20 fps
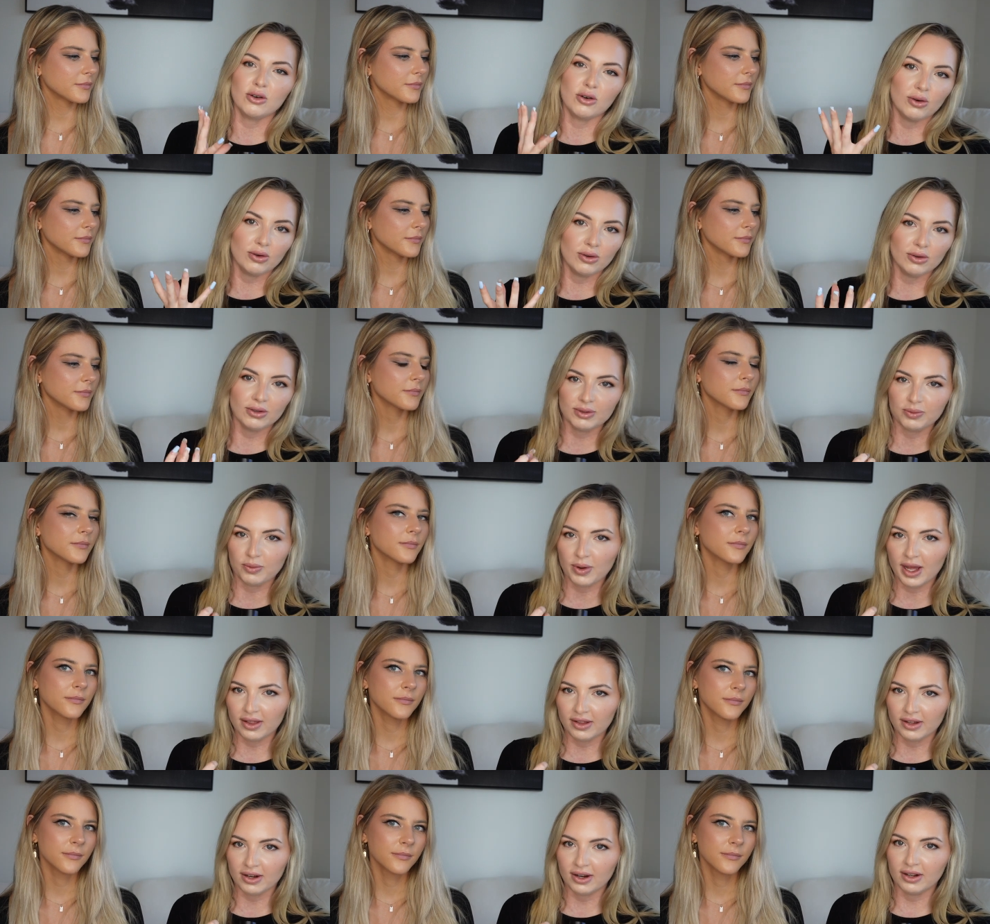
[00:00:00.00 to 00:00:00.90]
Speaker 1: cold
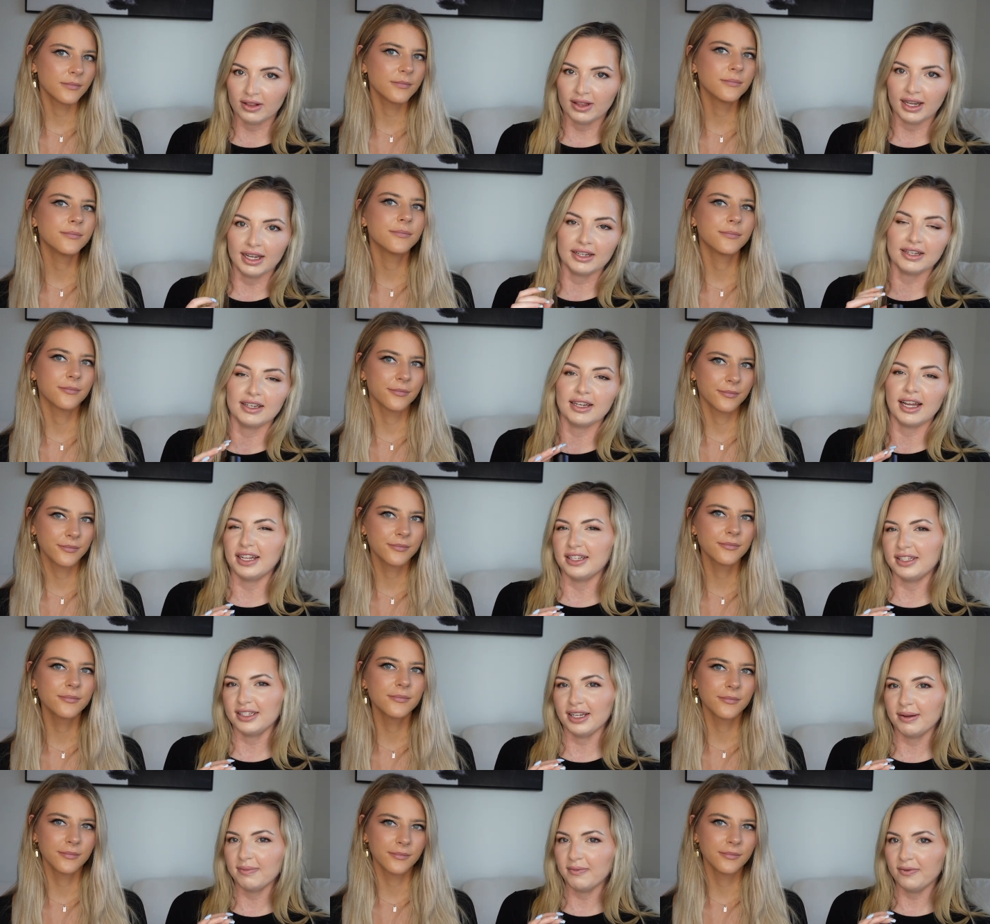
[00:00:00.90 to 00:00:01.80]
weather, like
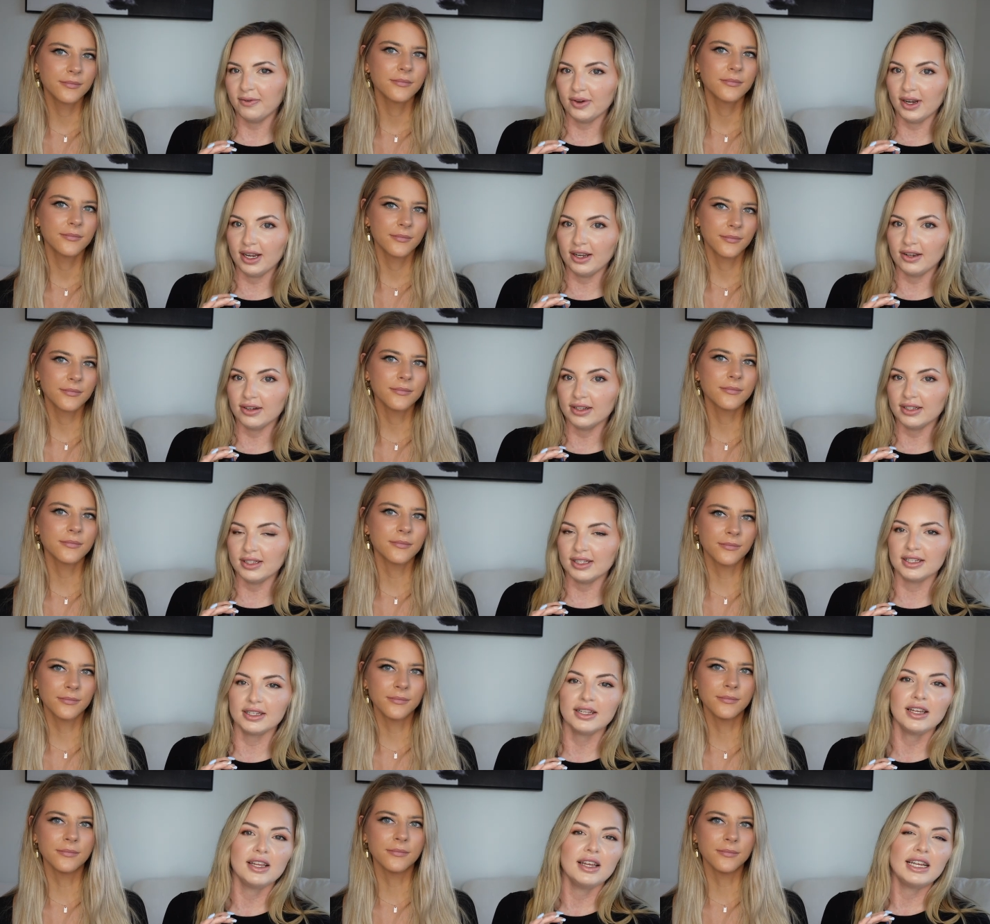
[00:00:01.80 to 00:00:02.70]
nighttime
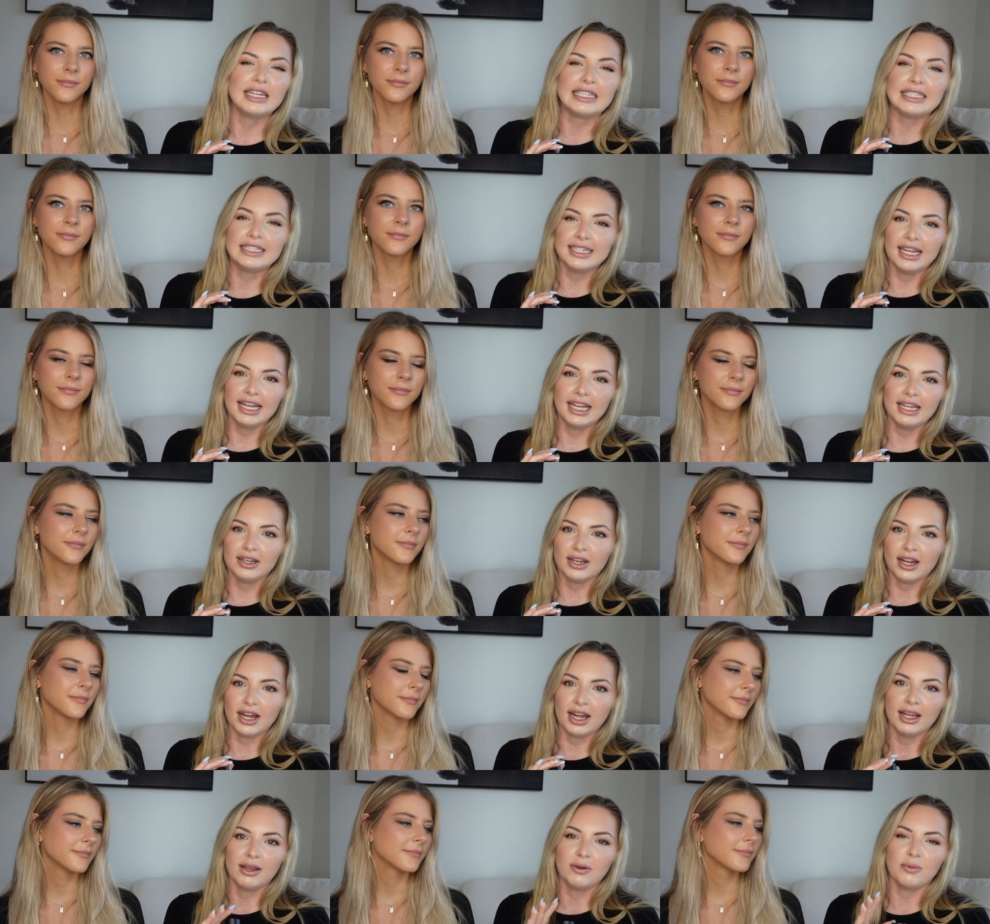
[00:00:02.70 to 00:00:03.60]
fragrance, mm -hmm. date
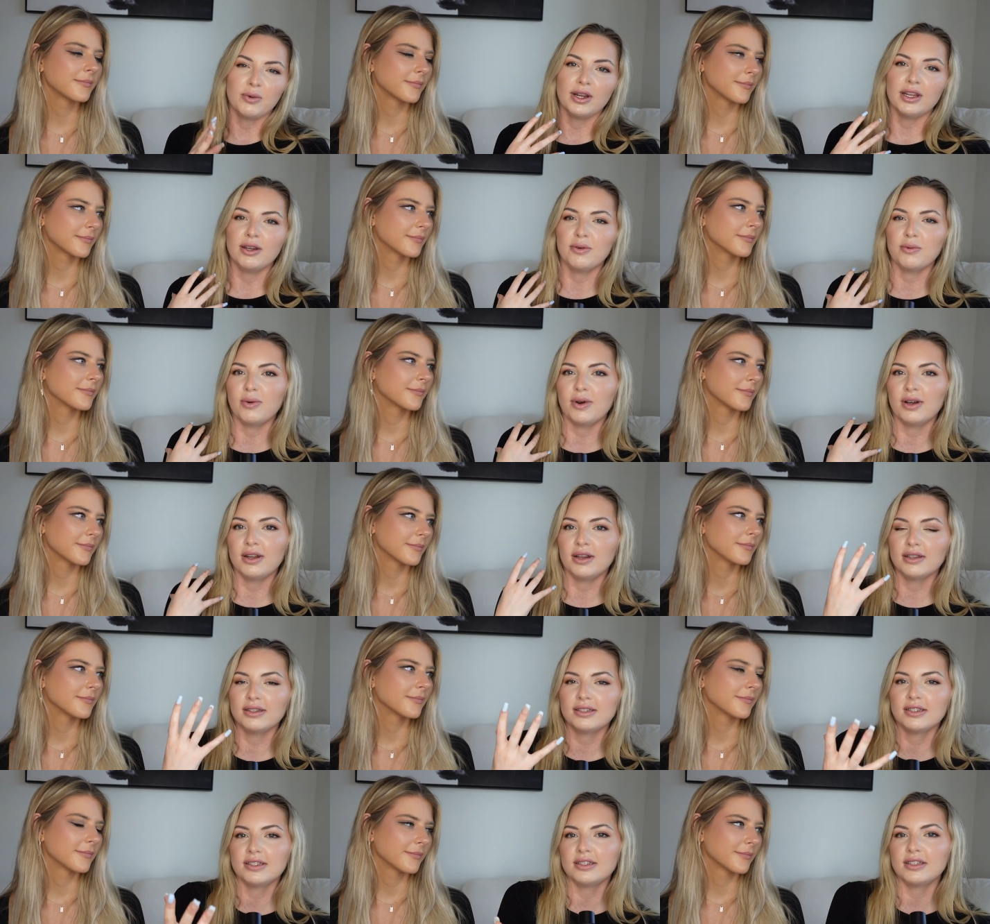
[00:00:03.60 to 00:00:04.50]
night where you
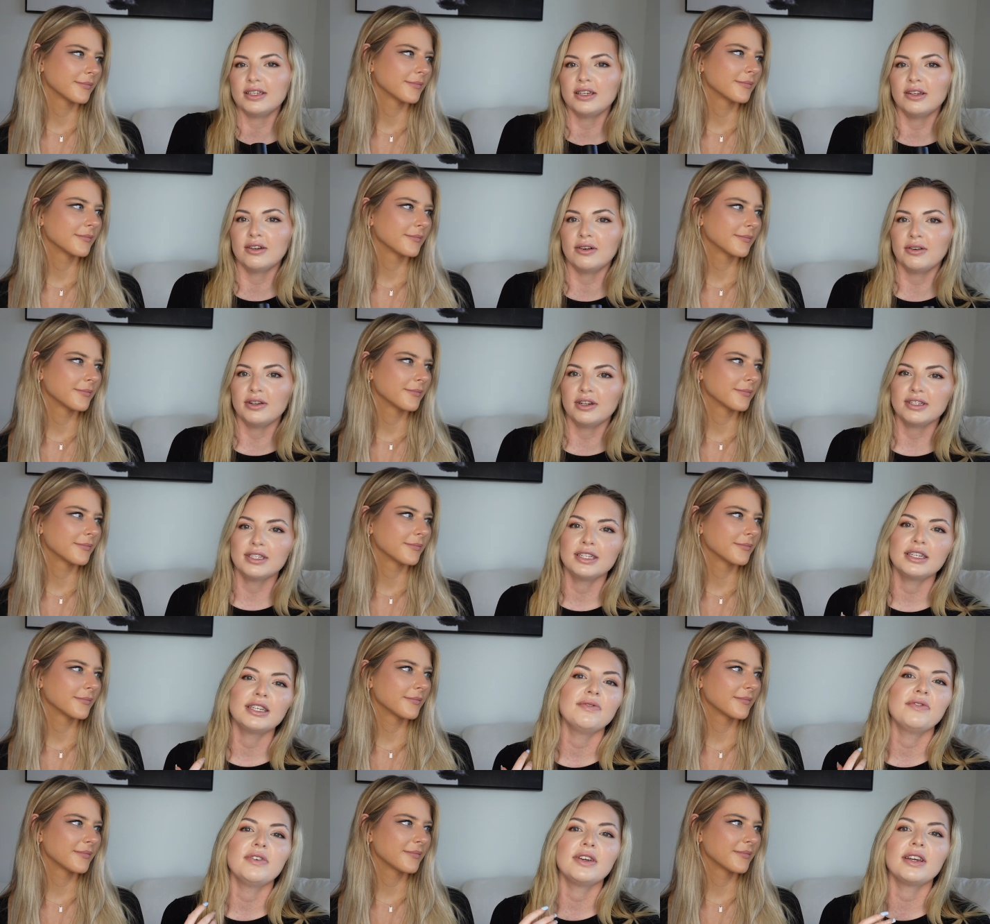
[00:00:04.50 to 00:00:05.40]
want, you know, your
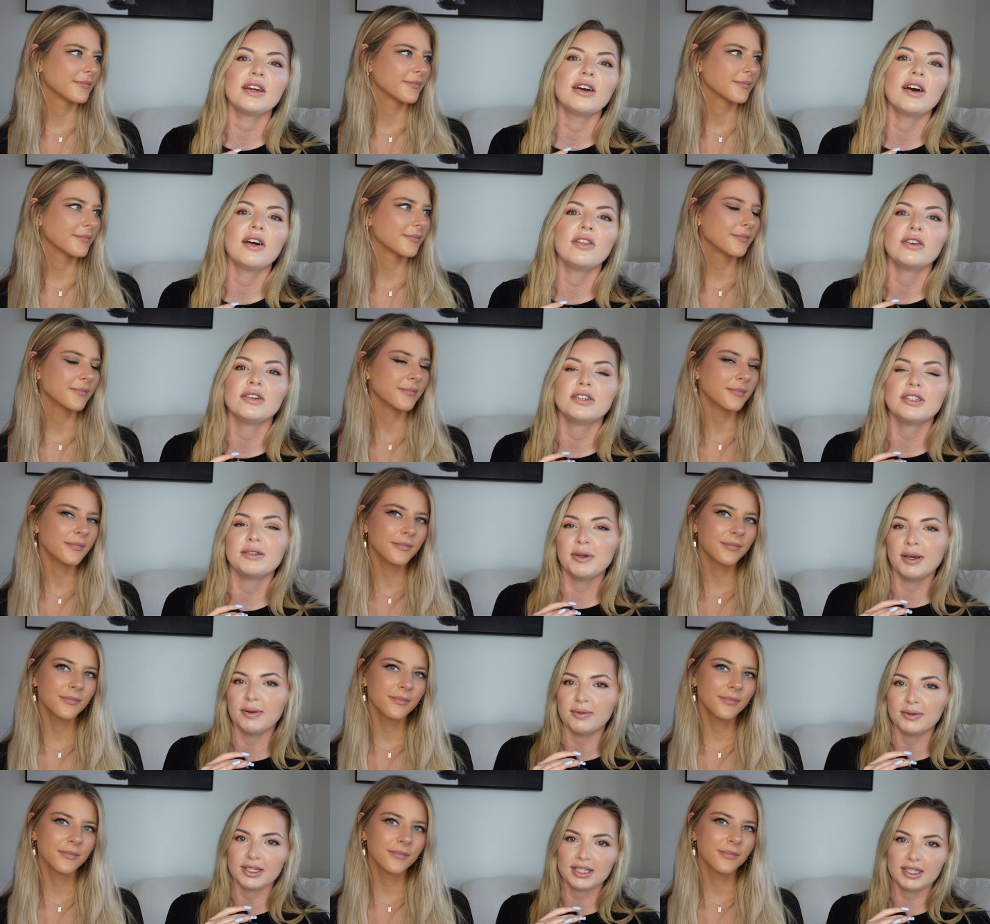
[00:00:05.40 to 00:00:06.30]
significant other to
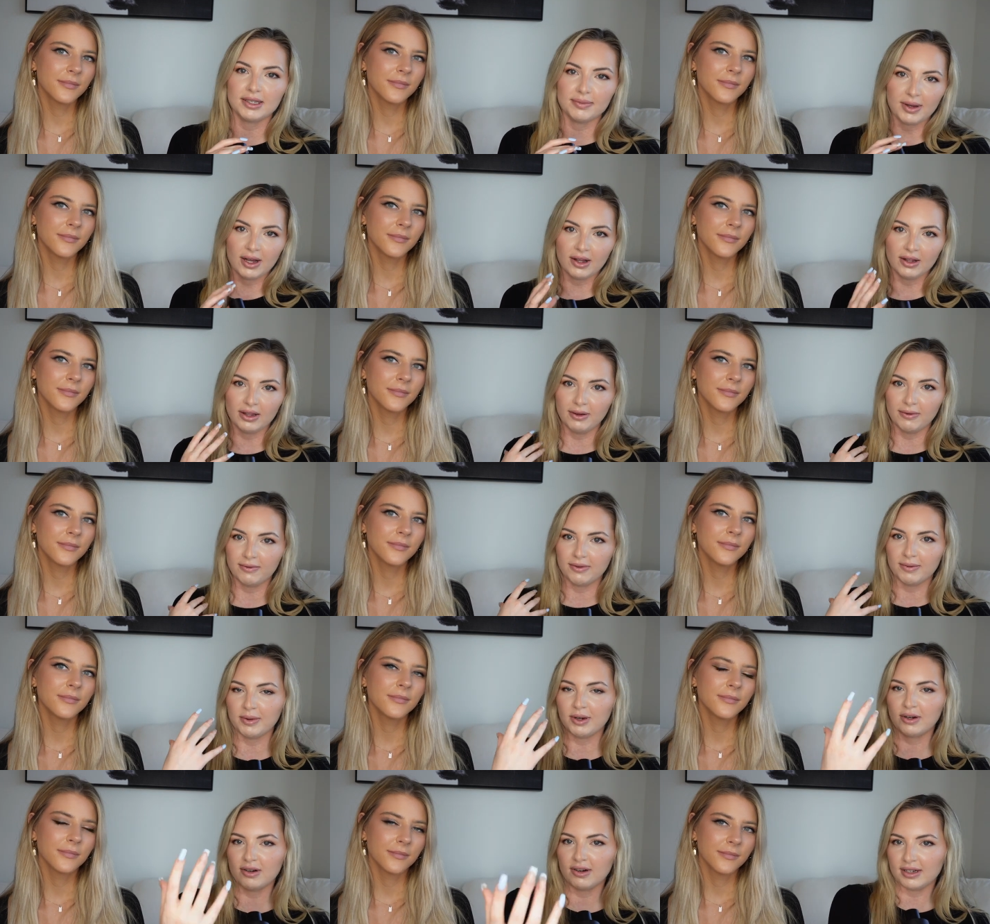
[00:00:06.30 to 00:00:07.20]
be able to smell you
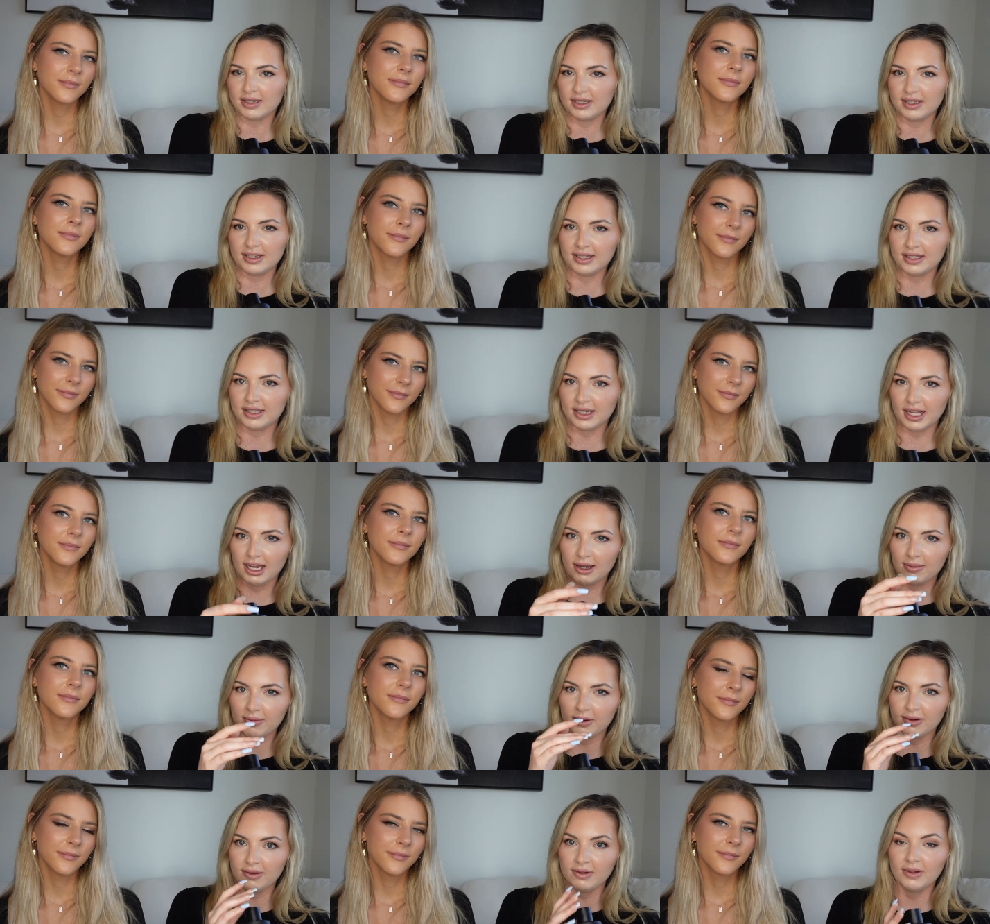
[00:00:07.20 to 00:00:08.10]
from across the
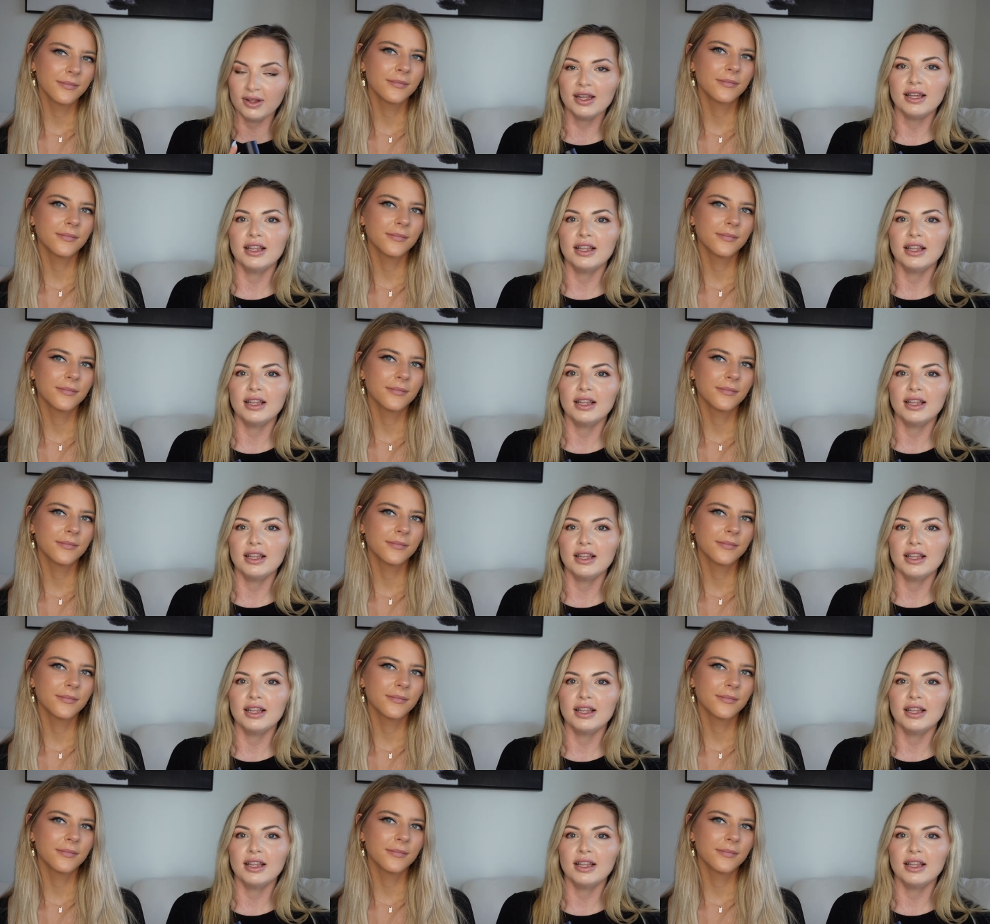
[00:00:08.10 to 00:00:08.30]
table.